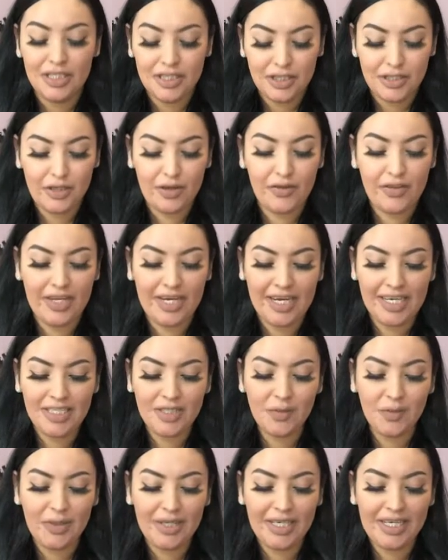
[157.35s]
So the
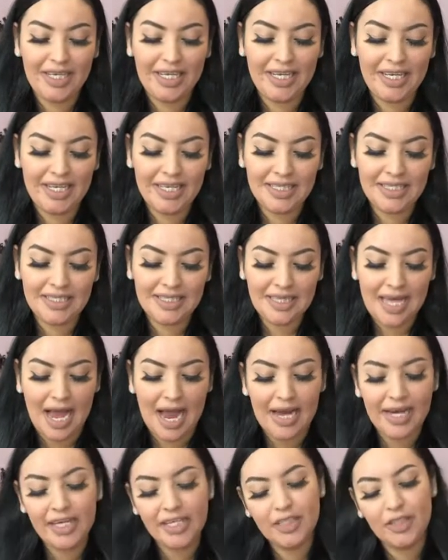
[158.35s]
next one is,
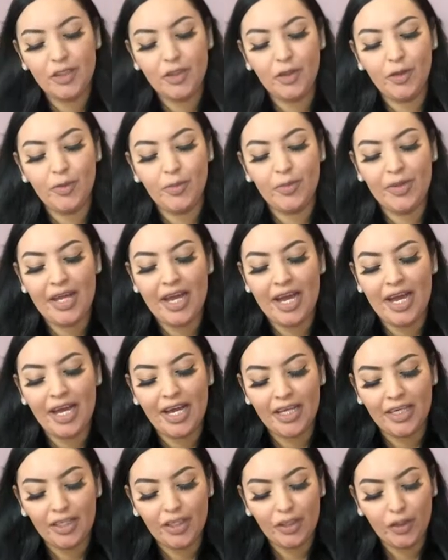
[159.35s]
I assume
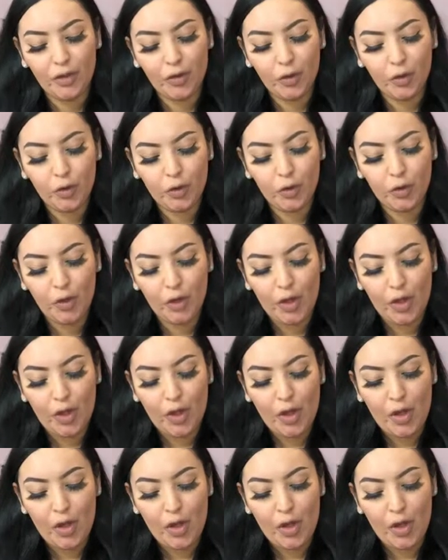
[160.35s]
that you